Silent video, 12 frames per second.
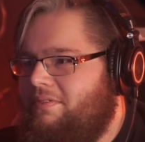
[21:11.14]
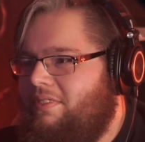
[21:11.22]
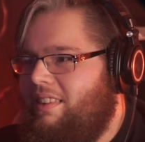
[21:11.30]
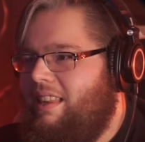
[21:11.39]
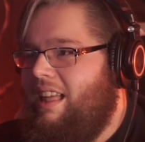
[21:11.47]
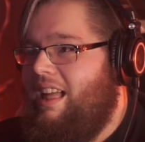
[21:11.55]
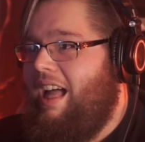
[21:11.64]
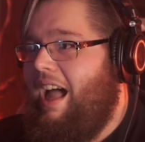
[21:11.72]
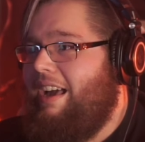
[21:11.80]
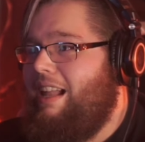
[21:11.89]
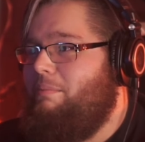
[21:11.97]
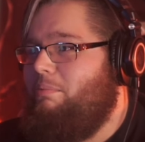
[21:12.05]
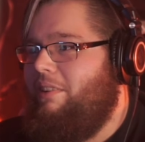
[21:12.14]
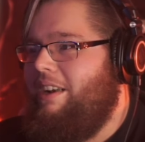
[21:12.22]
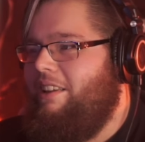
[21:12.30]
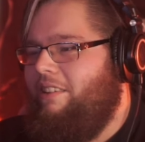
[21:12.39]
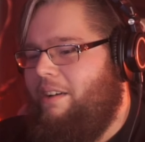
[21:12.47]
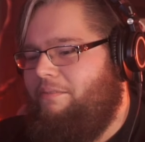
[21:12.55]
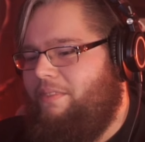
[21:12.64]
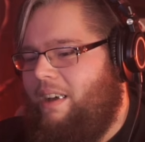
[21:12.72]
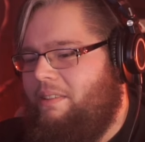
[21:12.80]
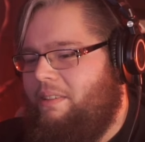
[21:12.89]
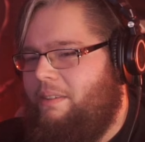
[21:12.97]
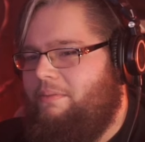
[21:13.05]
he's I got a burrito. I'm,
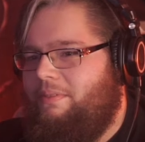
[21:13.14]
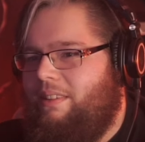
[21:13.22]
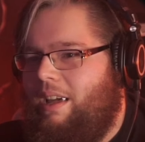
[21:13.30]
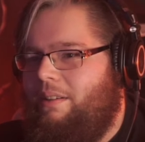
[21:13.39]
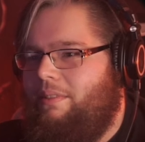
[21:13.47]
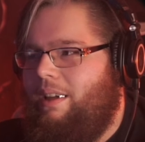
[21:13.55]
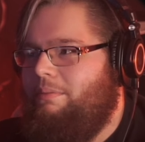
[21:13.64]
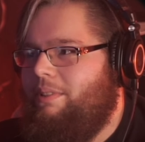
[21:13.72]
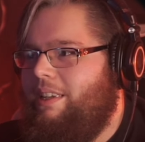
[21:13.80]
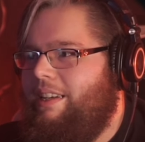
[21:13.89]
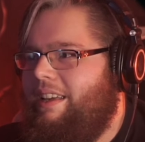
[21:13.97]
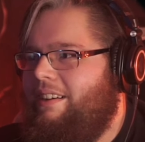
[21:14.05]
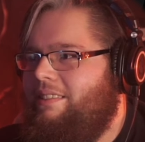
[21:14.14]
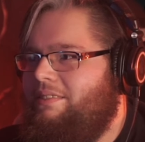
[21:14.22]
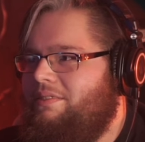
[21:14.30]
I'm, I'm, I'm good now.